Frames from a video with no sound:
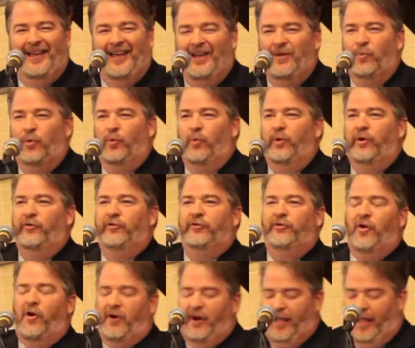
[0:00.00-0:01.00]
And we're going to
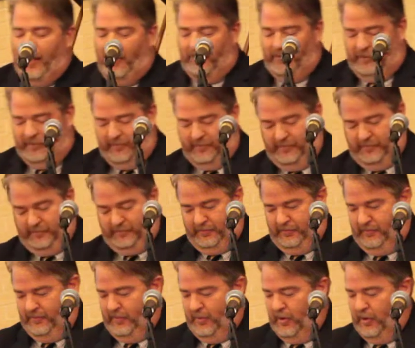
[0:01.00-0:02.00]
start
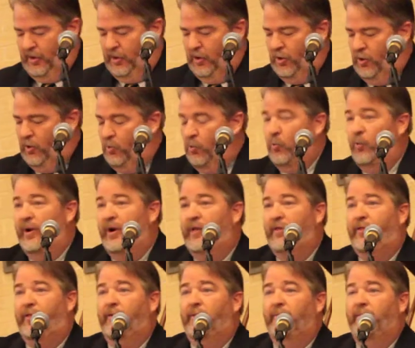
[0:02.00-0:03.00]
out
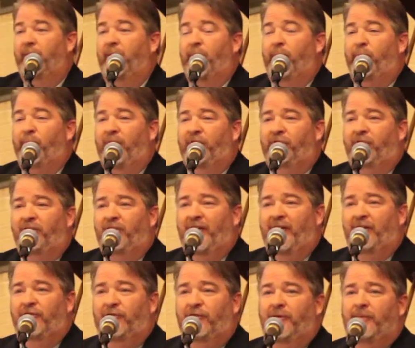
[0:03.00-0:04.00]
with a
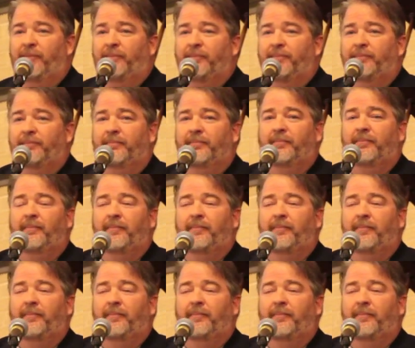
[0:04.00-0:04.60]
presentation